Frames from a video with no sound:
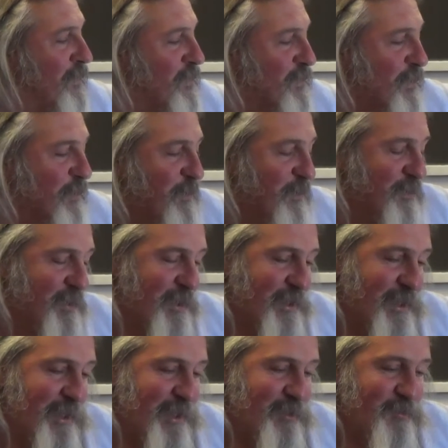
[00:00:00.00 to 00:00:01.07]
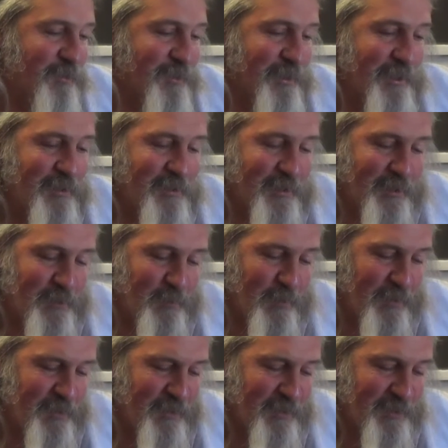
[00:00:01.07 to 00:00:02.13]
So the psychiatrist guy said to me,
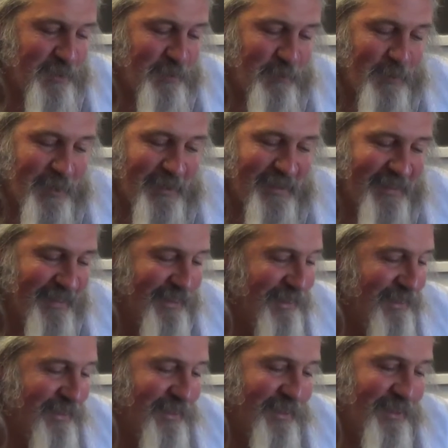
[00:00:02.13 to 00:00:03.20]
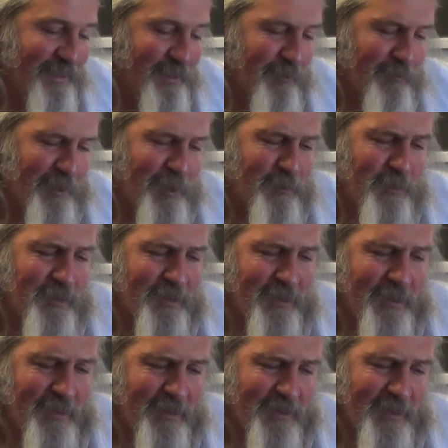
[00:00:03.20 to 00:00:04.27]
he says, you know what? He did graduate
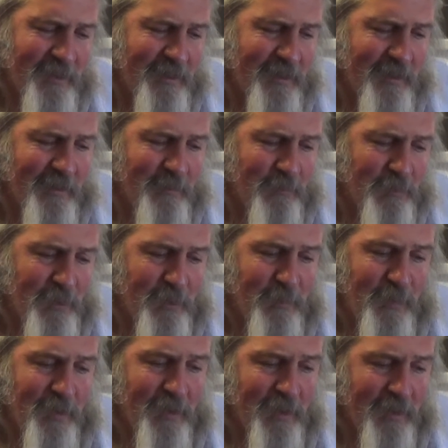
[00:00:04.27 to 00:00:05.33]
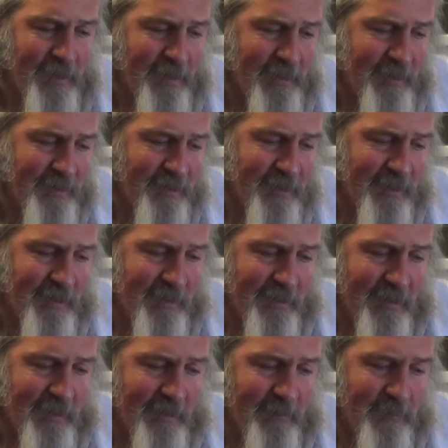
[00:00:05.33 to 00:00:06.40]
studies at uh, Brigham Young, and he said he
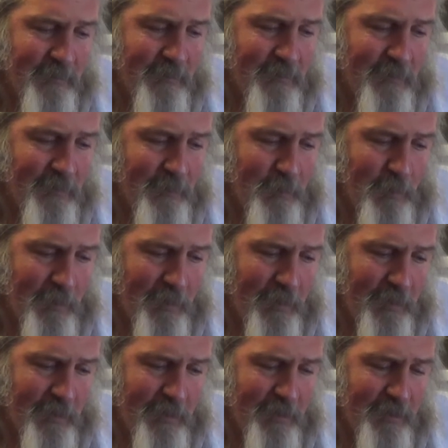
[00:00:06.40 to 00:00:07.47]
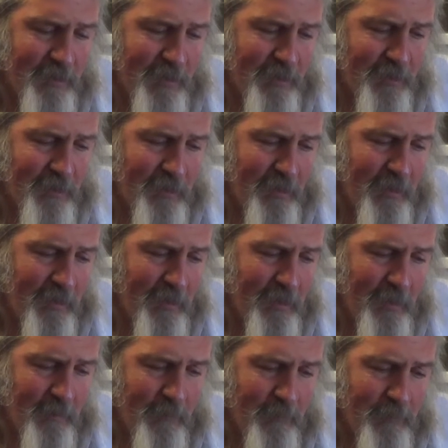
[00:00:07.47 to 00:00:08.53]
uh, went did his intern and
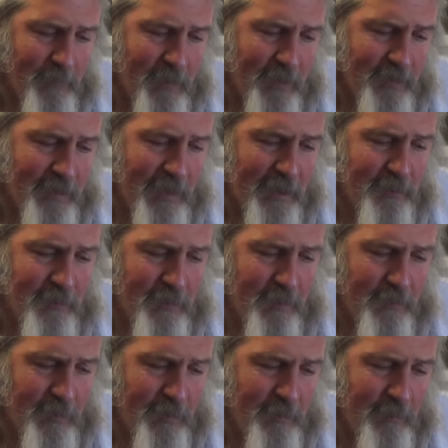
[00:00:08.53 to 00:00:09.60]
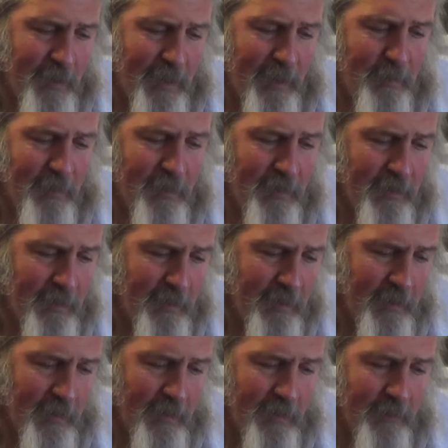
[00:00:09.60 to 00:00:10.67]
uh, got his doctorate over in Miami in.
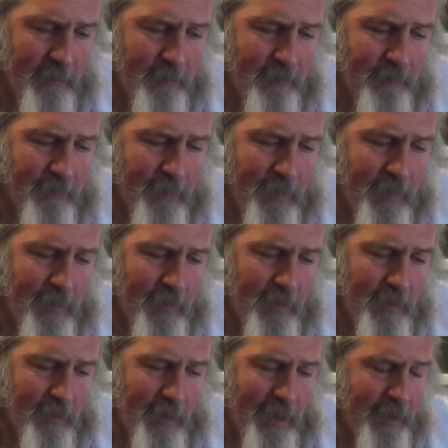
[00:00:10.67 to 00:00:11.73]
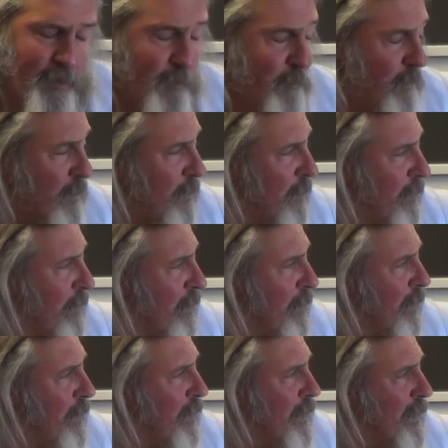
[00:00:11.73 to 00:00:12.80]
Uh, in Ohio,
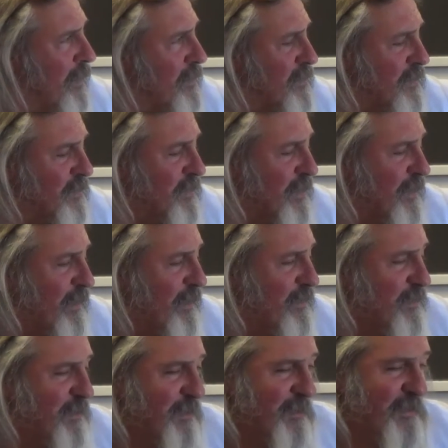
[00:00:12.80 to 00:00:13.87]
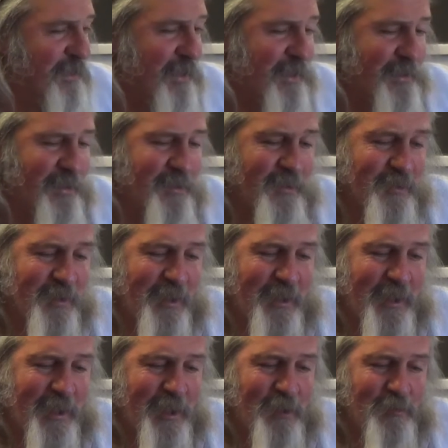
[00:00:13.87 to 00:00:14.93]
and he says he's seen doctors and
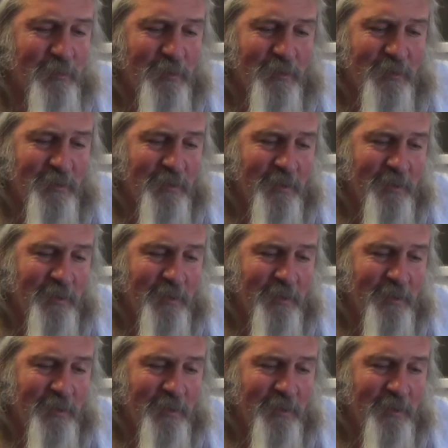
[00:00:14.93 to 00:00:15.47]
psychiatrists